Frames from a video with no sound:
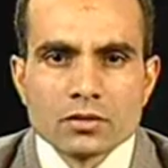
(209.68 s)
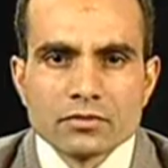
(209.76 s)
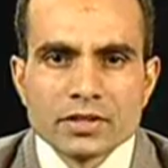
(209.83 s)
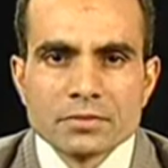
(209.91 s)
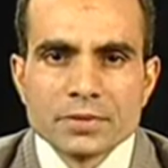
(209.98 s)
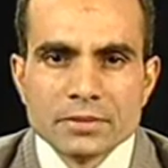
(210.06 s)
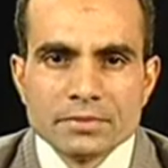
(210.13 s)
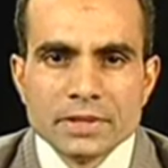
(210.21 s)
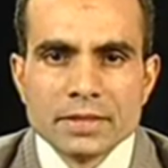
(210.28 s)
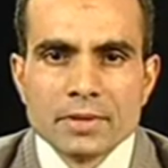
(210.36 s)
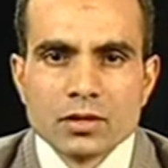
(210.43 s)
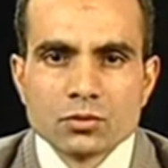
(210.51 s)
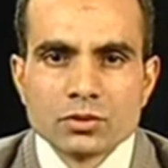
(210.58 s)
very briefly
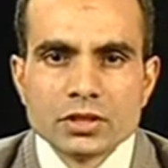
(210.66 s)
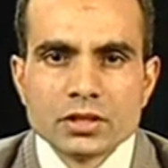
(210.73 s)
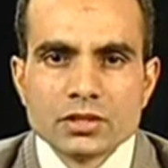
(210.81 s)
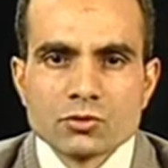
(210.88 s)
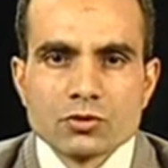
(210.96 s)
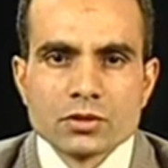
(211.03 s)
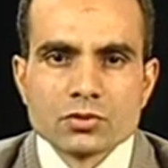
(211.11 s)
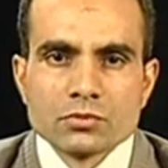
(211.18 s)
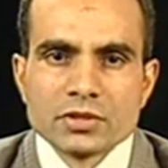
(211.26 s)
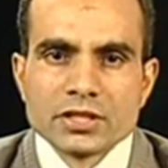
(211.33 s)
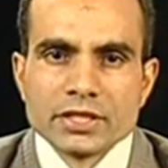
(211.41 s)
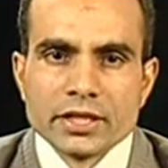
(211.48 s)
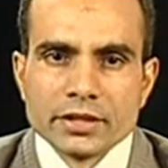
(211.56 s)
about the structure of
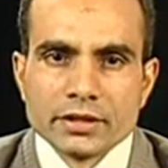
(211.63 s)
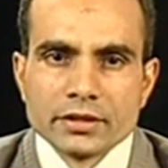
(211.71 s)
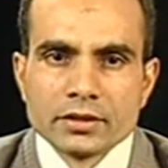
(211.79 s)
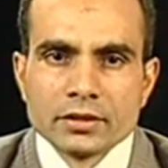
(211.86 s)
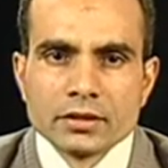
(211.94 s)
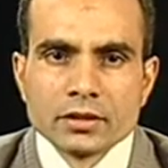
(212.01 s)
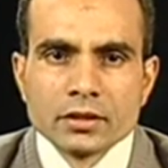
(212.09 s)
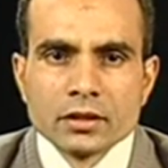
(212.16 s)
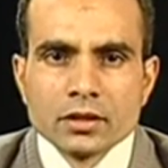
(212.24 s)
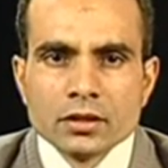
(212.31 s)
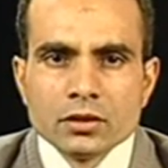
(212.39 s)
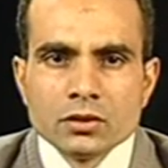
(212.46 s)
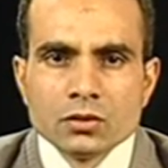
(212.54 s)
the DNA.
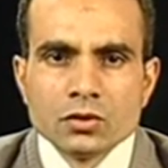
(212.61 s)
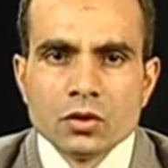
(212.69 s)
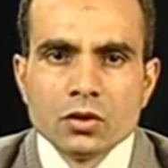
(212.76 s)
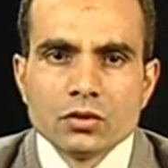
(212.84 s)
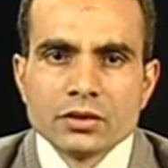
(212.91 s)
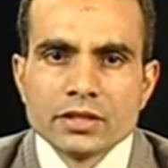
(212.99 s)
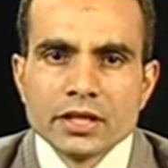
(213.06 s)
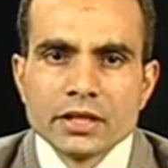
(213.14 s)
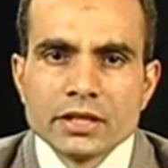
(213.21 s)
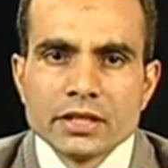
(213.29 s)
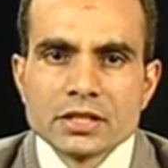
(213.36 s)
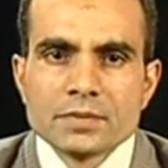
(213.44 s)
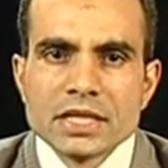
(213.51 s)
You know,
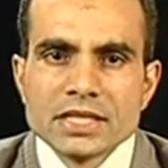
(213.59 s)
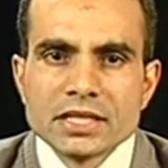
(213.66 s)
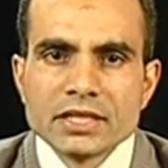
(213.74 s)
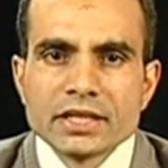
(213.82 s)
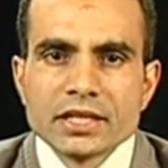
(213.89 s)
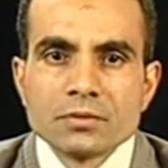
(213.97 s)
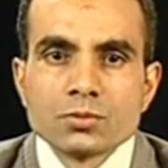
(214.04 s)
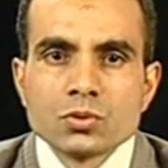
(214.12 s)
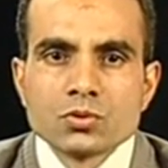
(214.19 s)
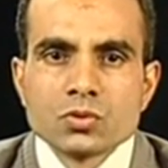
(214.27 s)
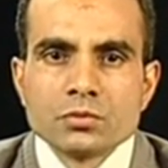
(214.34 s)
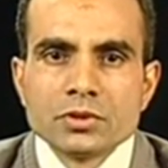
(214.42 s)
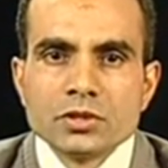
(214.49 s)
DNA is basically
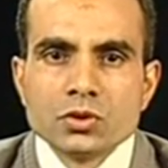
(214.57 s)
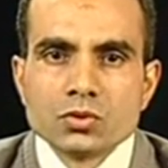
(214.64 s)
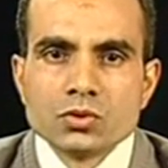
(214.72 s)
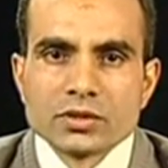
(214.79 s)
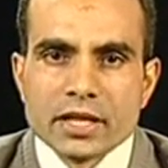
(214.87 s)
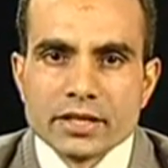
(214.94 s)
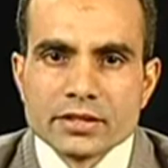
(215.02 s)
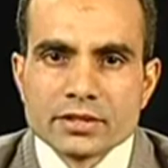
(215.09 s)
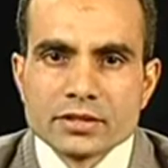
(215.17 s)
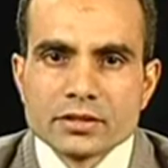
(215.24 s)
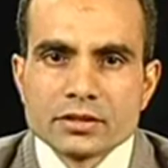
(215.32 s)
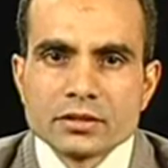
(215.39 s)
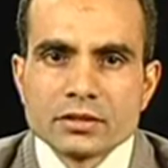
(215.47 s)
composed of the nucleotides,